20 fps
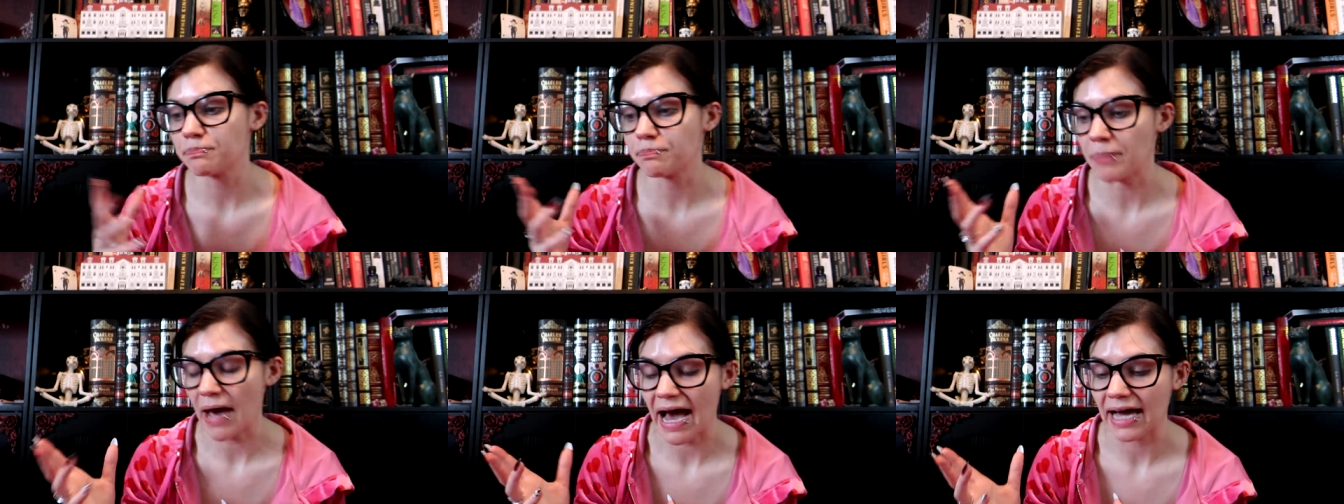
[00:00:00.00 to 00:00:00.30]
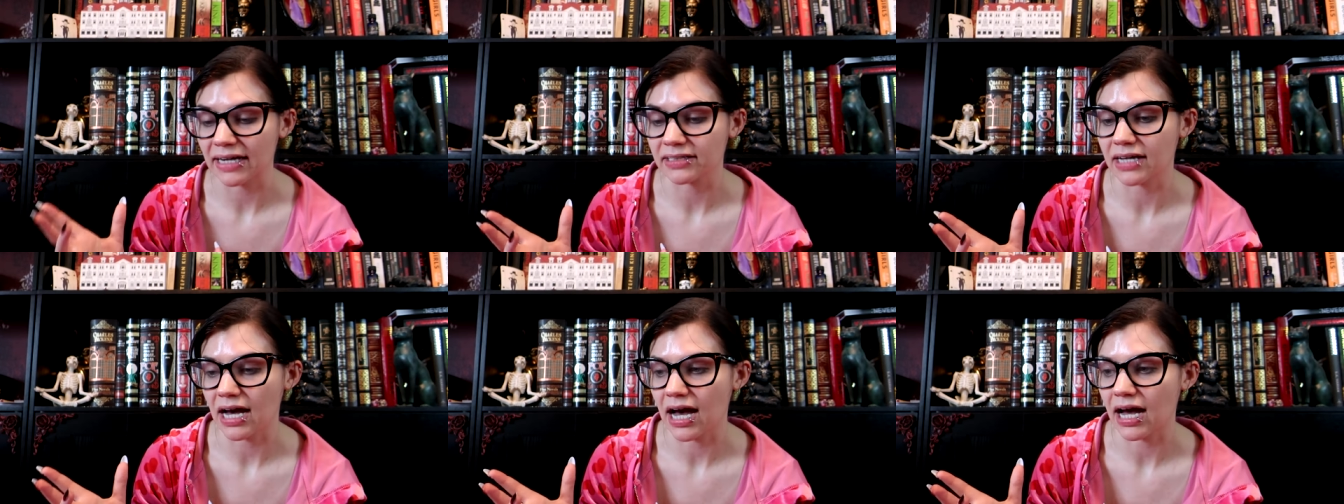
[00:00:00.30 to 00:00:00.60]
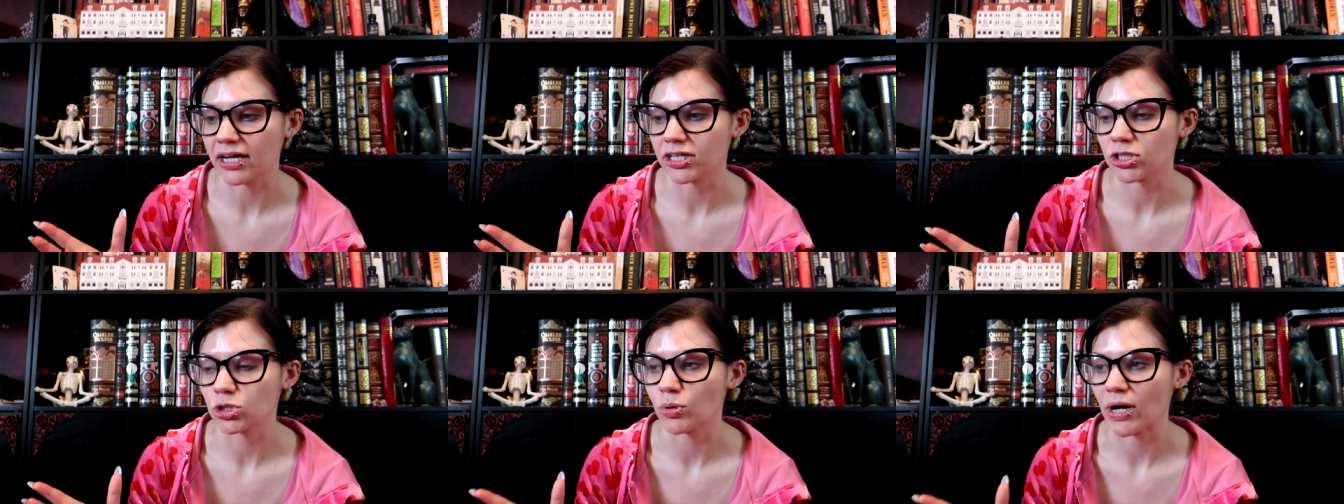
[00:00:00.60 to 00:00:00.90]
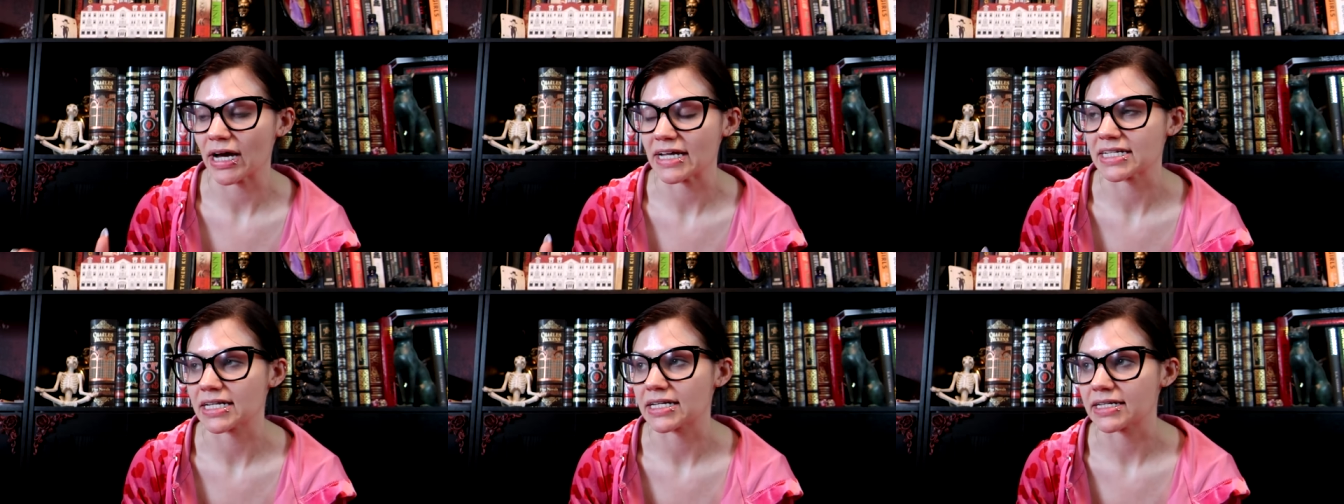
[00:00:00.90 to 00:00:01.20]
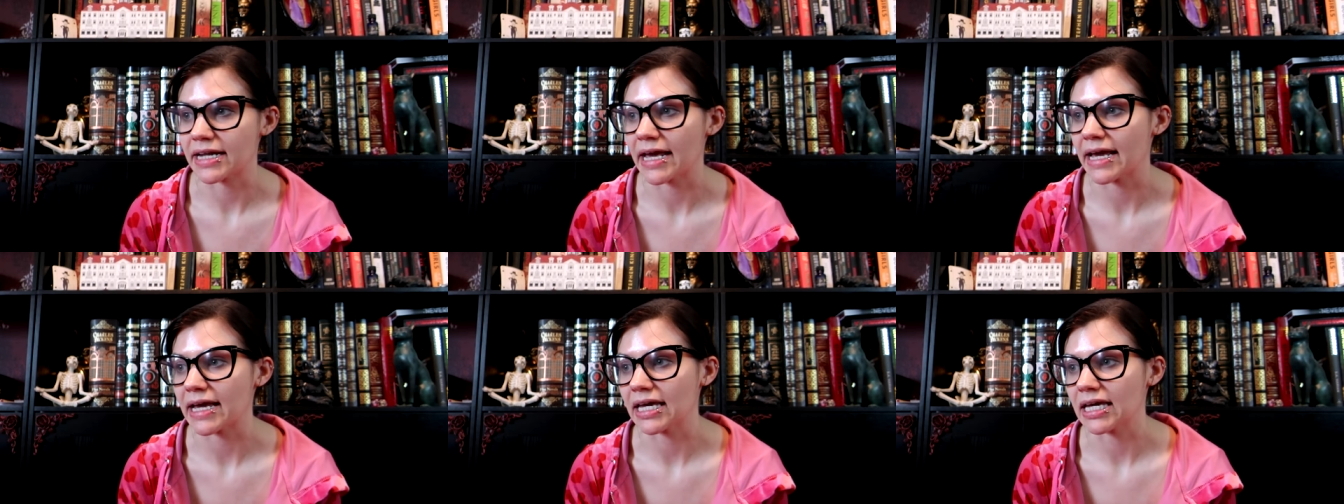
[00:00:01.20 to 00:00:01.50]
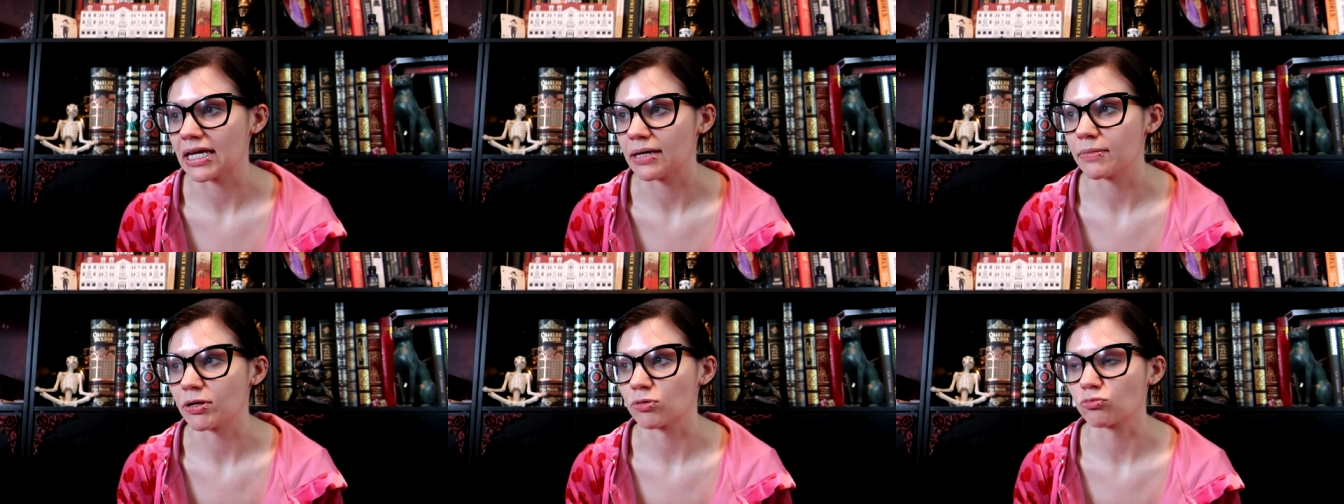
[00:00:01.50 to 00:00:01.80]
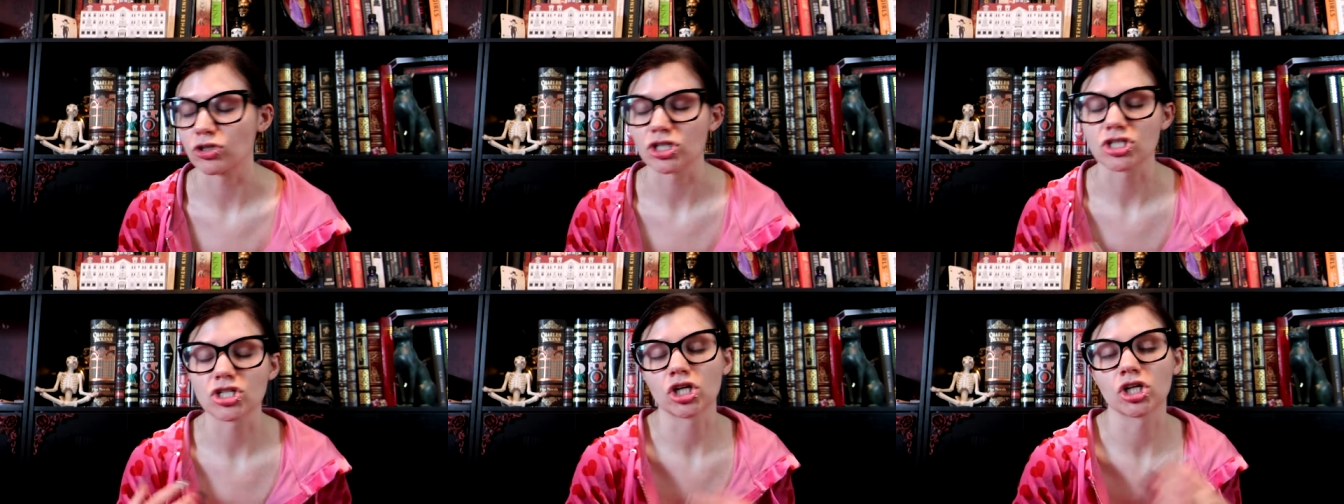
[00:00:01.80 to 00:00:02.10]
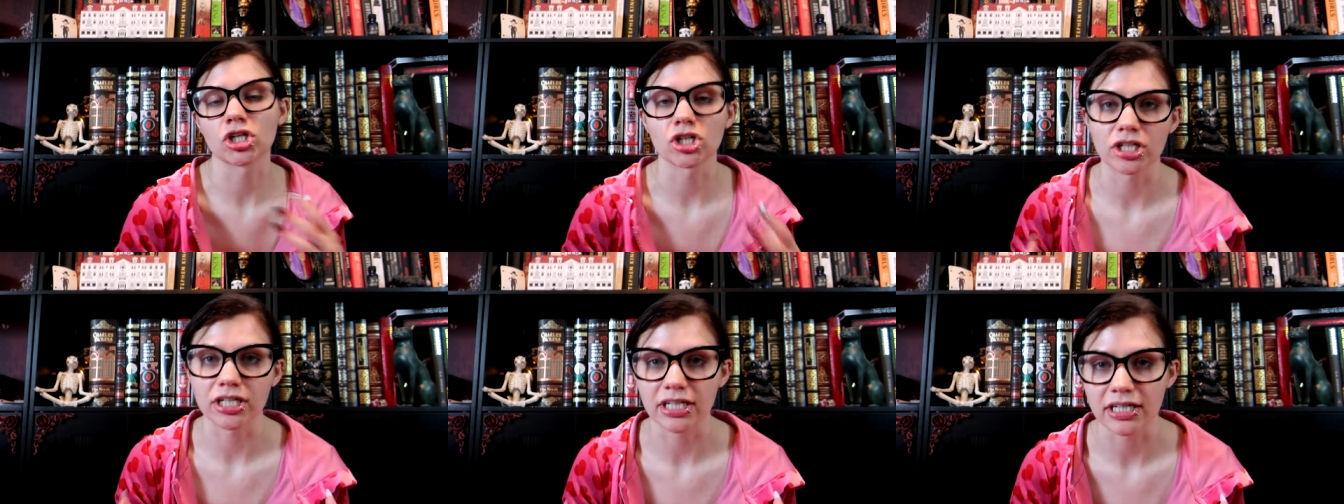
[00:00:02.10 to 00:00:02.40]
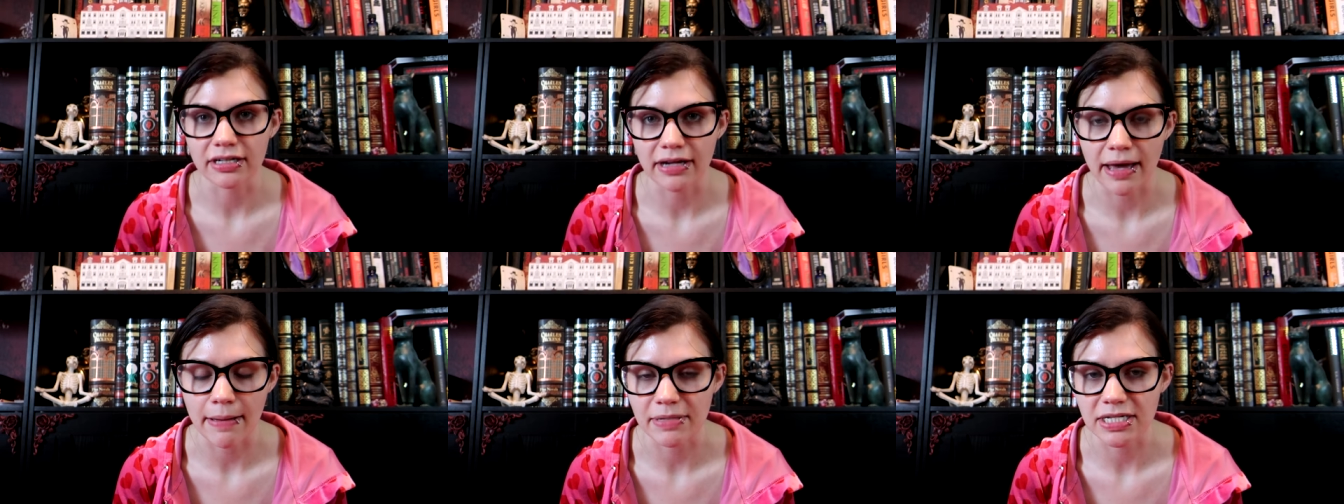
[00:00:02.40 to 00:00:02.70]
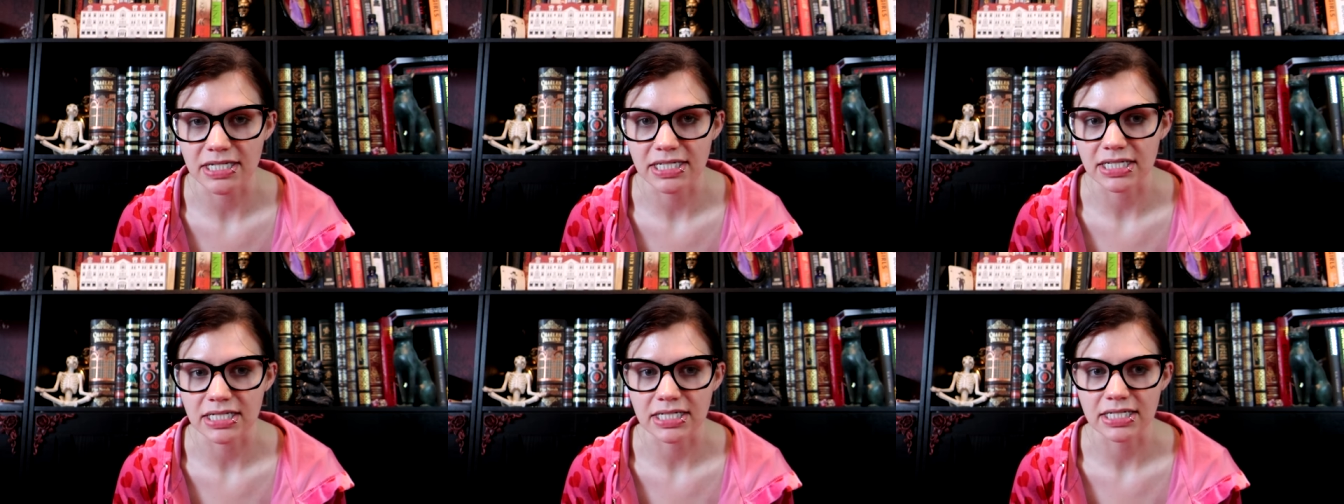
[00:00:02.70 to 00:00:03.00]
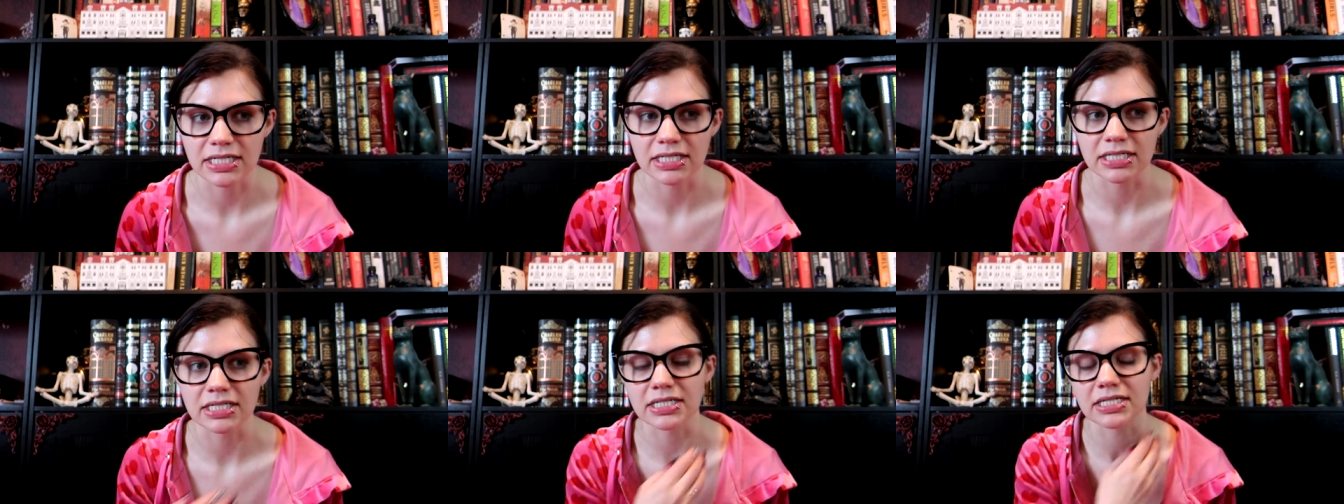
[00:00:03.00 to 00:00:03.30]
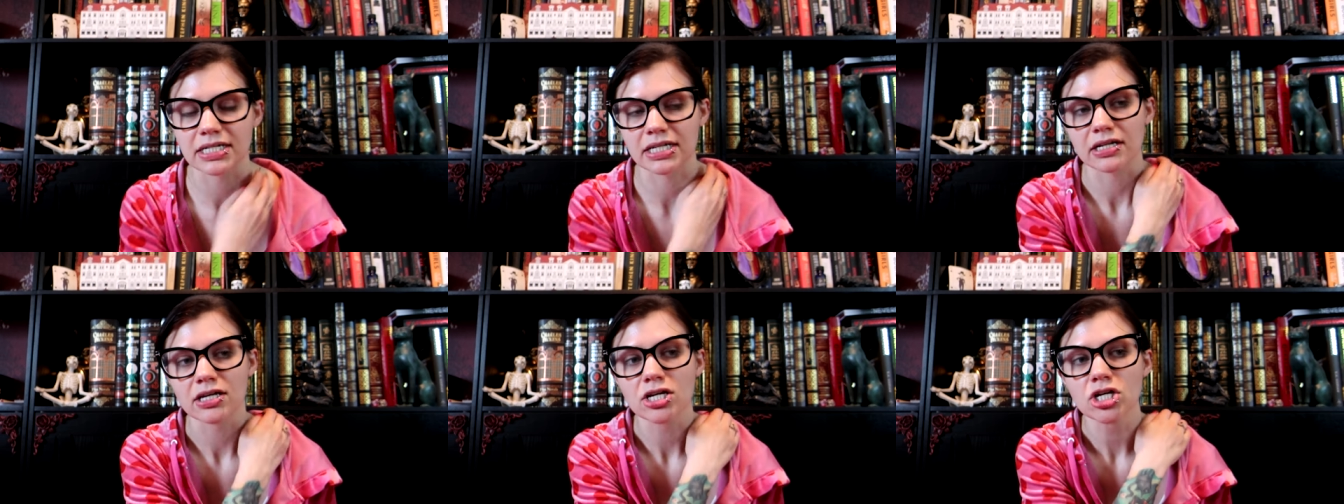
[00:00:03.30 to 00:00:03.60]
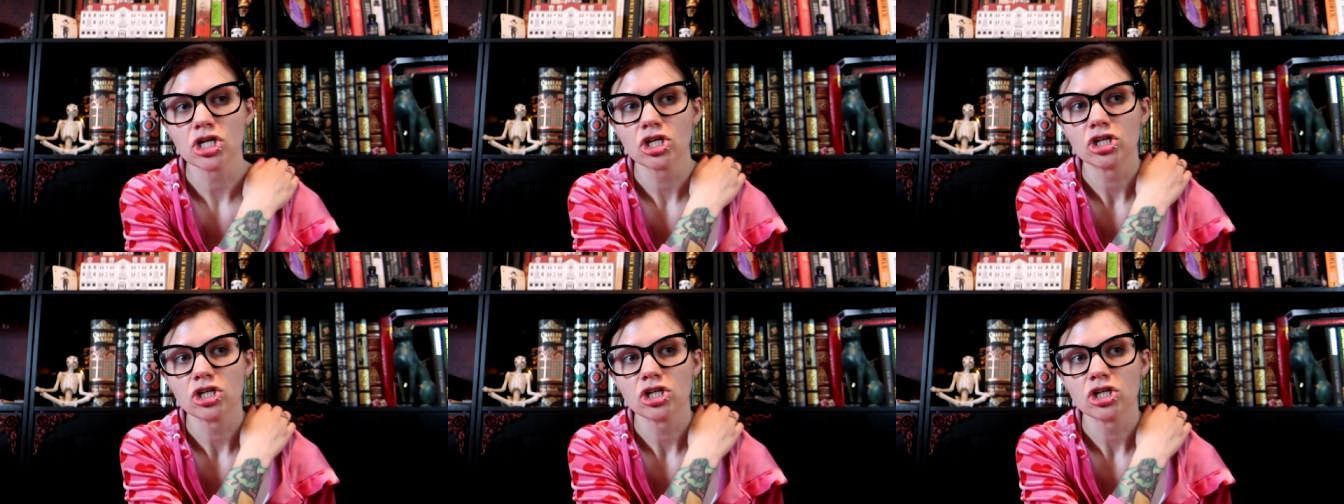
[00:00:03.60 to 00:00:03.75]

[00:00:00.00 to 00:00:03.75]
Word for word: bad guy who has a name and returning nemesises and